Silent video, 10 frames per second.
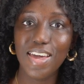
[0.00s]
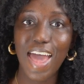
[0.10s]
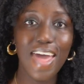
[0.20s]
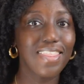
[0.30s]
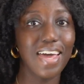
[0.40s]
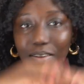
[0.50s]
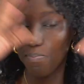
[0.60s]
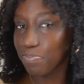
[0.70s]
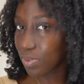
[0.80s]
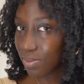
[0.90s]
and then
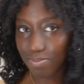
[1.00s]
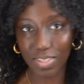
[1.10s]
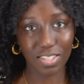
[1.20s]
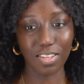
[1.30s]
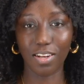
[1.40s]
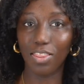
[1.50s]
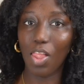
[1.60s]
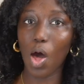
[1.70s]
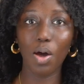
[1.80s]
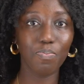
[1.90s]

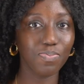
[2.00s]
son-in-law